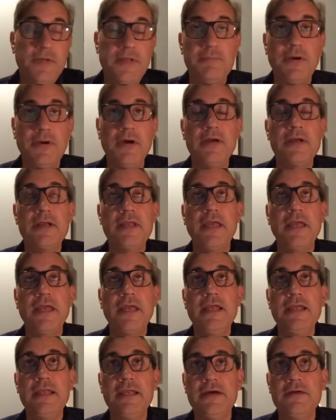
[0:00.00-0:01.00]
in a park
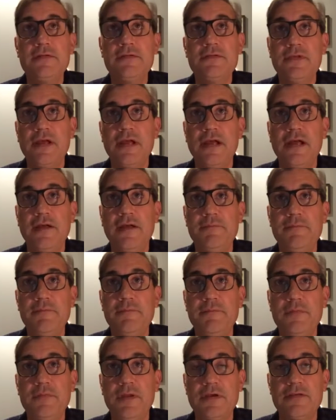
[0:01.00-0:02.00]
hanging out
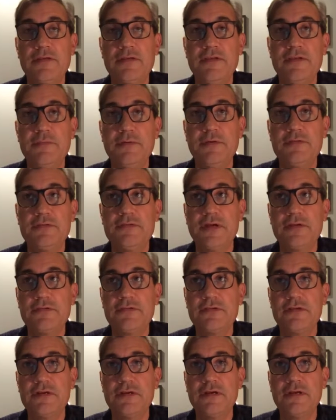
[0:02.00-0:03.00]
um, near a gazebo
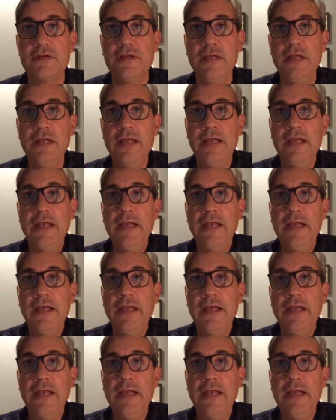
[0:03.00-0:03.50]
structure.